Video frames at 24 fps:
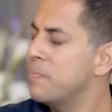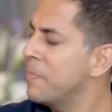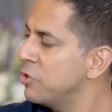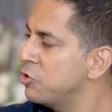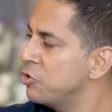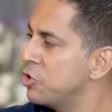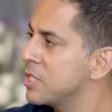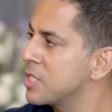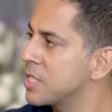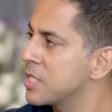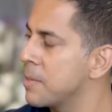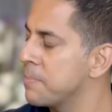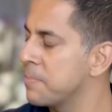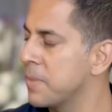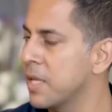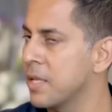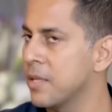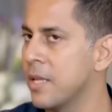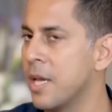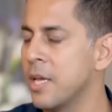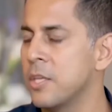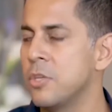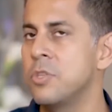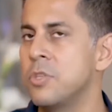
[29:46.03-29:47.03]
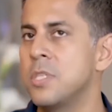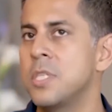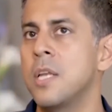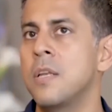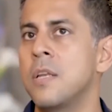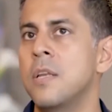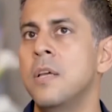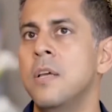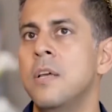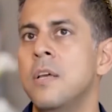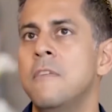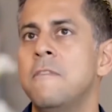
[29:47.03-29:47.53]
You mentioned something there. You
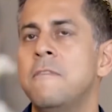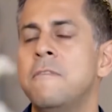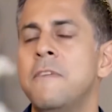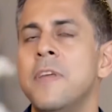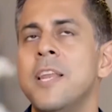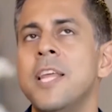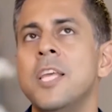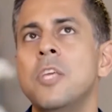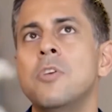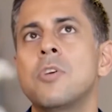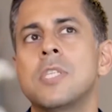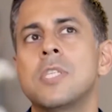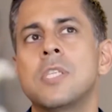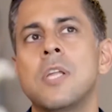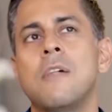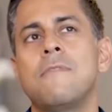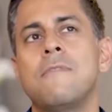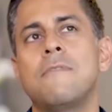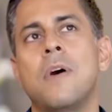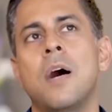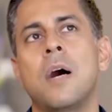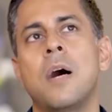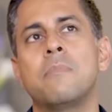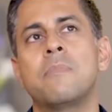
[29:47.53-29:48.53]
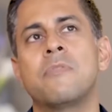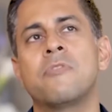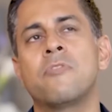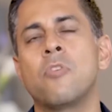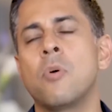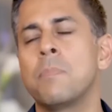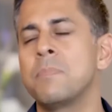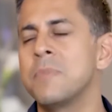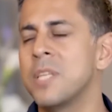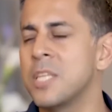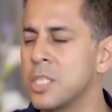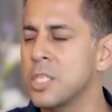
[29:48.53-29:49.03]
said filling yourself up
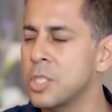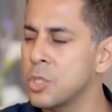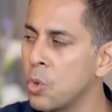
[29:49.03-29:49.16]
from the